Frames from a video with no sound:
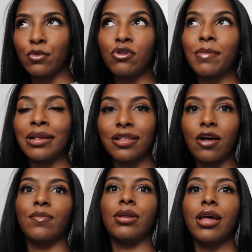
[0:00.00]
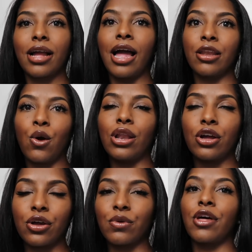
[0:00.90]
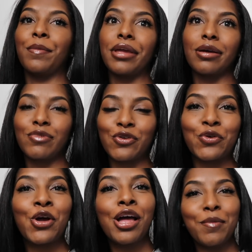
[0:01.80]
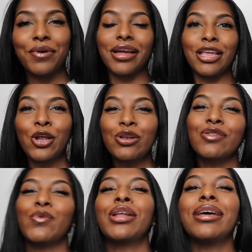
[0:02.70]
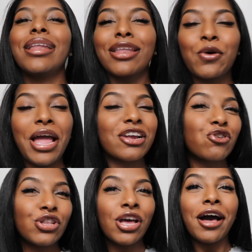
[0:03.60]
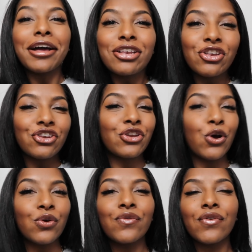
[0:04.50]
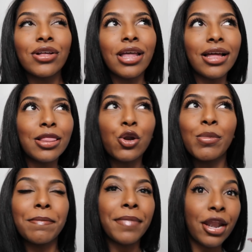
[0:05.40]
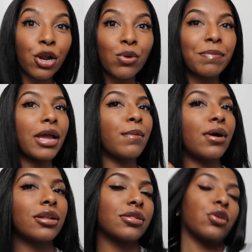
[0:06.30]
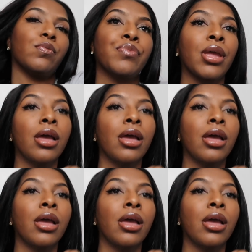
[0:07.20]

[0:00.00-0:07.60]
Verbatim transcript: boost myself, but like I know I look good without makeup too. But you know, I just want a little extra touch. You know, you feel like a little bit better with makeup on. So